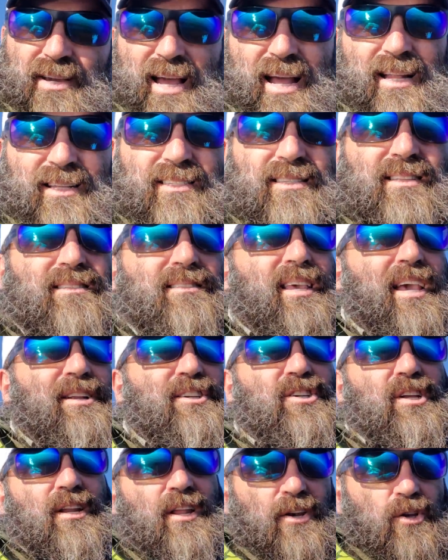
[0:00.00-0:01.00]
constant
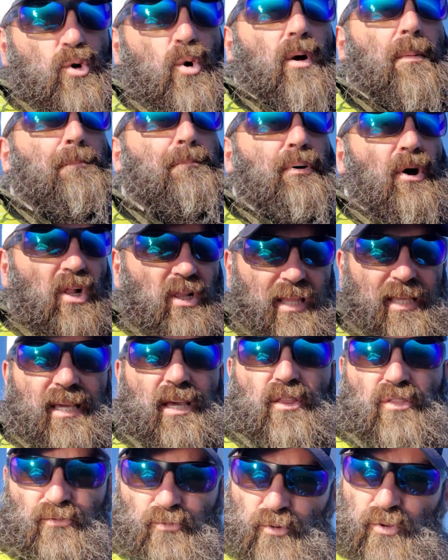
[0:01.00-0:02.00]
tension, and you are pulling
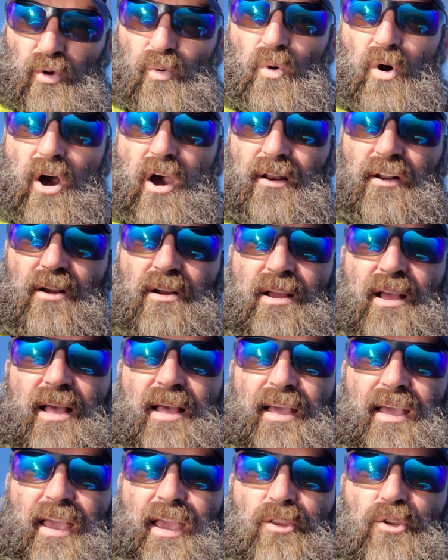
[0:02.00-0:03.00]
it through the water,
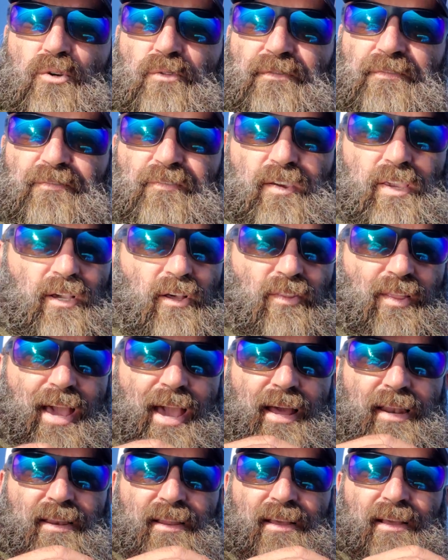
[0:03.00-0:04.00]
and you feel
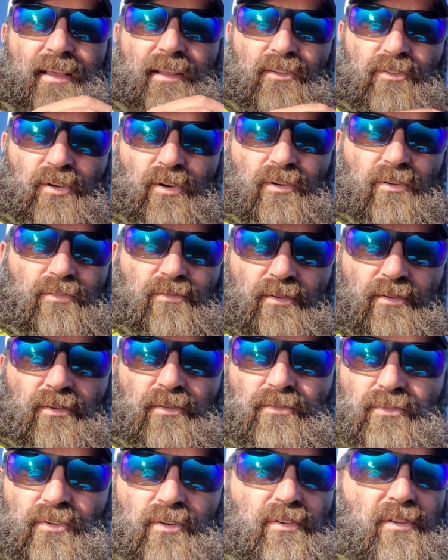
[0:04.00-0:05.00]
that,
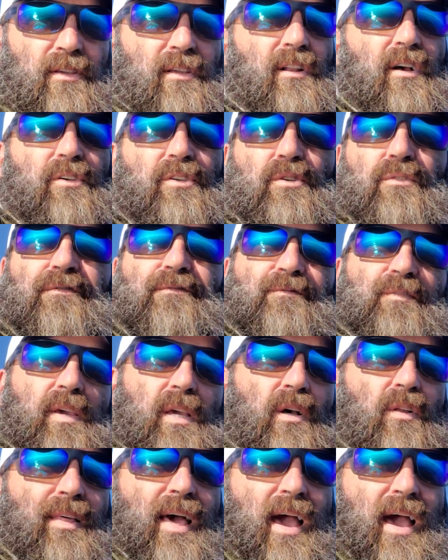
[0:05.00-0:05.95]
you feel